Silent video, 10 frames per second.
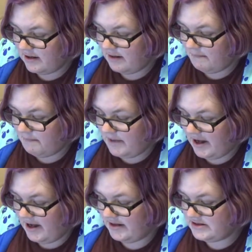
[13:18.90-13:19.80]
a
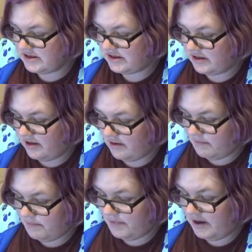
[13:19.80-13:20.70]
Magic Carp,
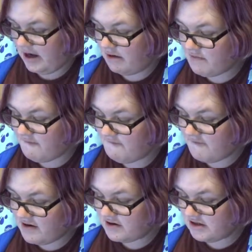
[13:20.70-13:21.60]
a
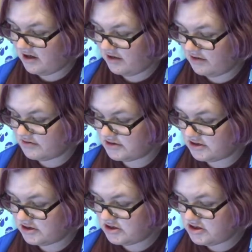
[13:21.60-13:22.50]
Reverse Hollow
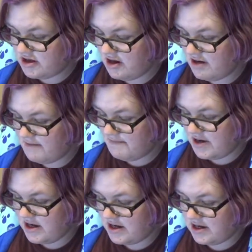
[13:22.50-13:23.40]

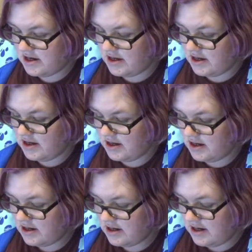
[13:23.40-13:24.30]
me,
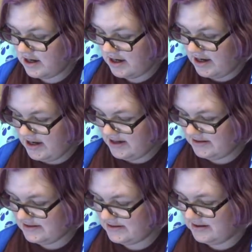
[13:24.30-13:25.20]

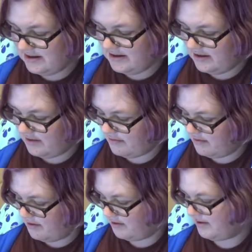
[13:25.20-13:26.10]
and another
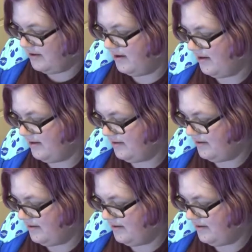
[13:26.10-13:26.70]
Arcanine.